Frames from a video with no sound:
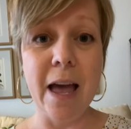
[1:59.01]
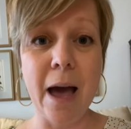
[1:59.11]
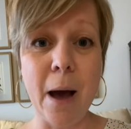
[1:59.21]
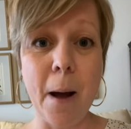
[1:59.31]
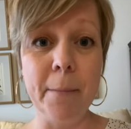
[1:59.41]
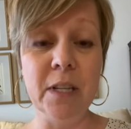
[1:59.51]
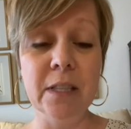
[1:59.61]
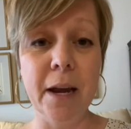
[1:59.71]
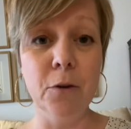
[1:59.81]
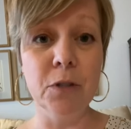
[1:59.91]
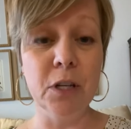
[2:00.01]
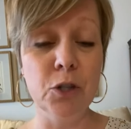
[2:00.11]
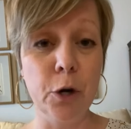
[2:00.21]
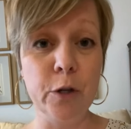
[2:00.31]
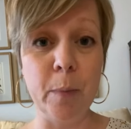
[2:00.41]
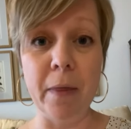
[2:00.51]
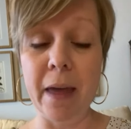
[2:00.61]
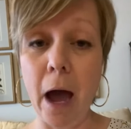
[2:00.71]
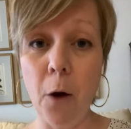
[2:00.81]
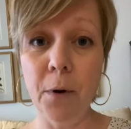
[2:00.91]
Designers can charge by
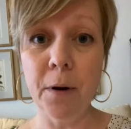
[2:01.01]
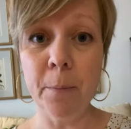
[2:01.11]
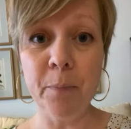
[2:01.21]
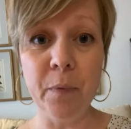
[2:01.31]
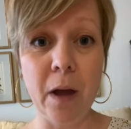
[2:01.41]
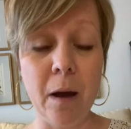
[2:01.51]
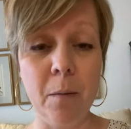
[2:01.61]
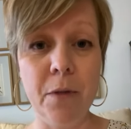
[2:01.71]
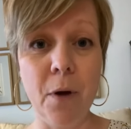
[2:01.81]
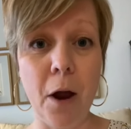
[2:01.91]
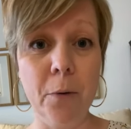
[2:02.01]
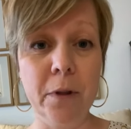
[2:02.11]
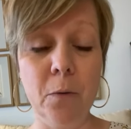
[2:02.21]
the hour. Their hourly